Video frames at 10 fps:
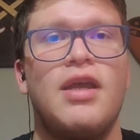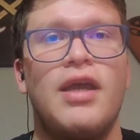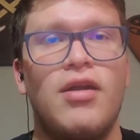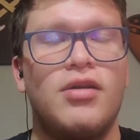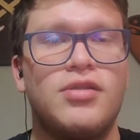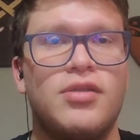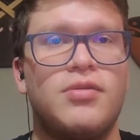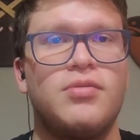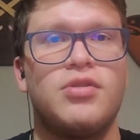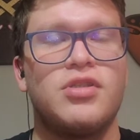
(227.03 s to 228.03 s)
and
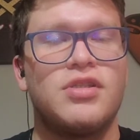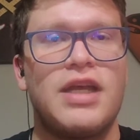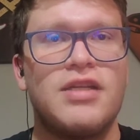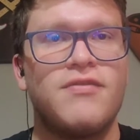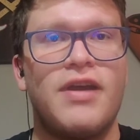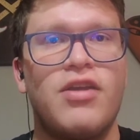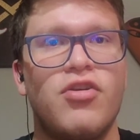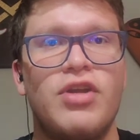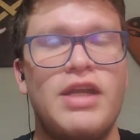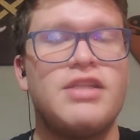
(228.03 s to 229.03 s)
also just satisfying
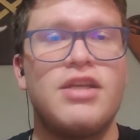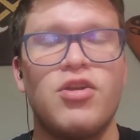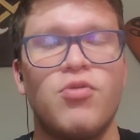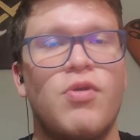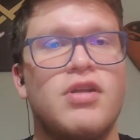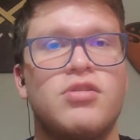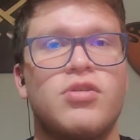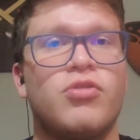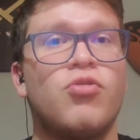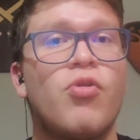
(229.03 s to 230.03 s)
your needs and your wants,
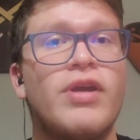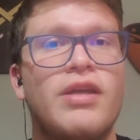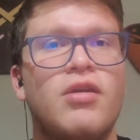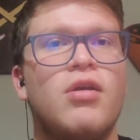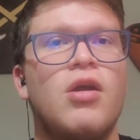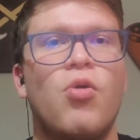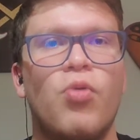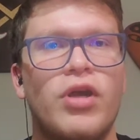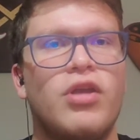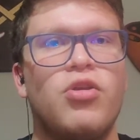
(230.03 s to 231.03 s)
or knowing
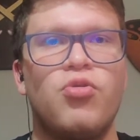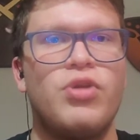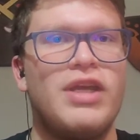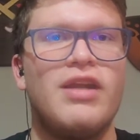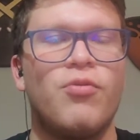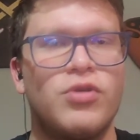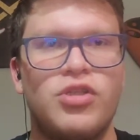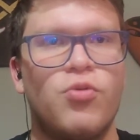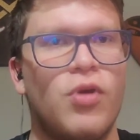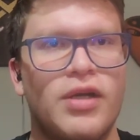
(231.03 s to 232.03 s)
what you need and
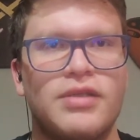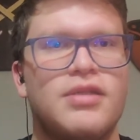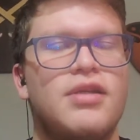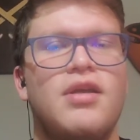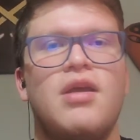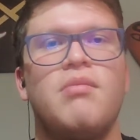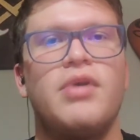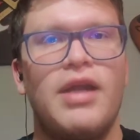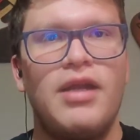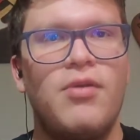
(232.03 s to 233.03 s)
what you want.
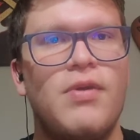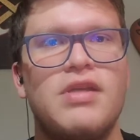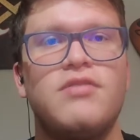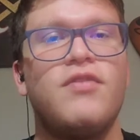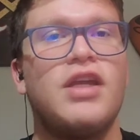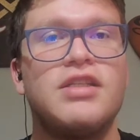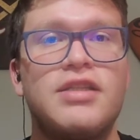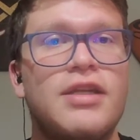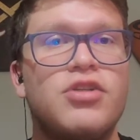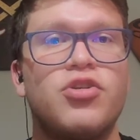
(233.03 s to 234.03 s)
But anyways, if you guys
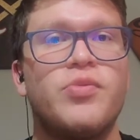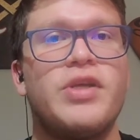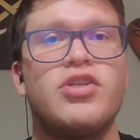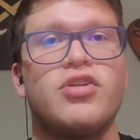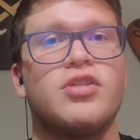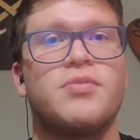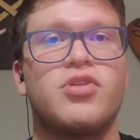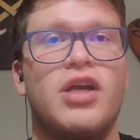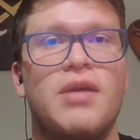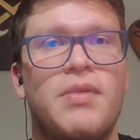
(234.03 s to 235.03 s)
did enjoy, make sure to
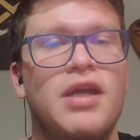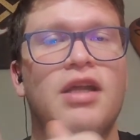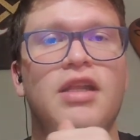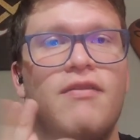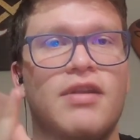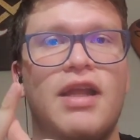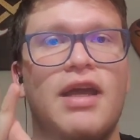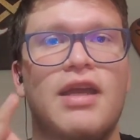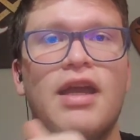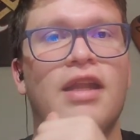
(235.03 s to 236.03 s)
subscribe, leave a
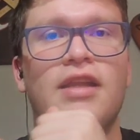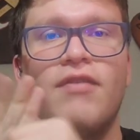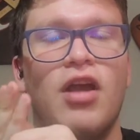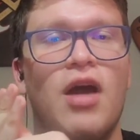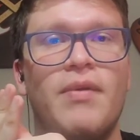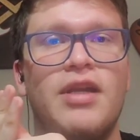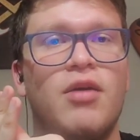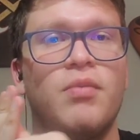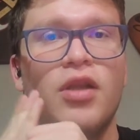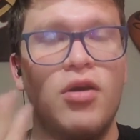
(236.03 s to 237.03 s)
like, and leave a comment
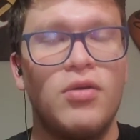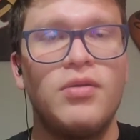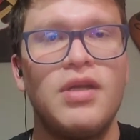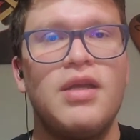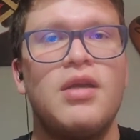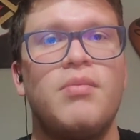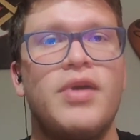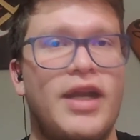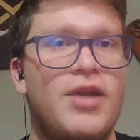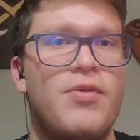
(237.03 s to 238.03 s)
down below.
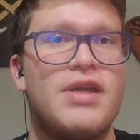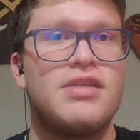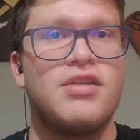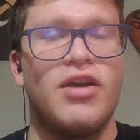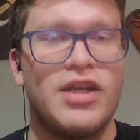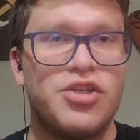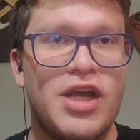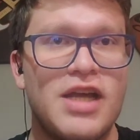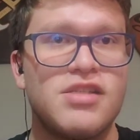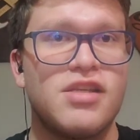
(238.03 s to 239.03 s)
But anyways, I'll catch you
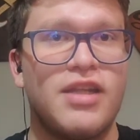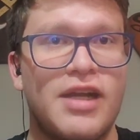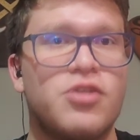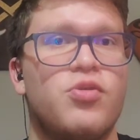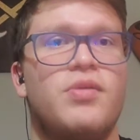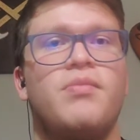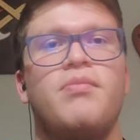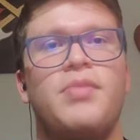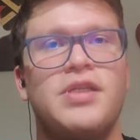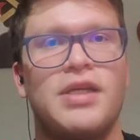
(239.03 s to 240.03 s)
guys in the next one.
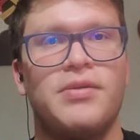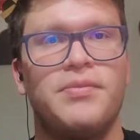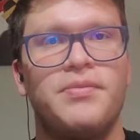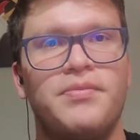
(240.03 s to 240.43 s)
Peace out.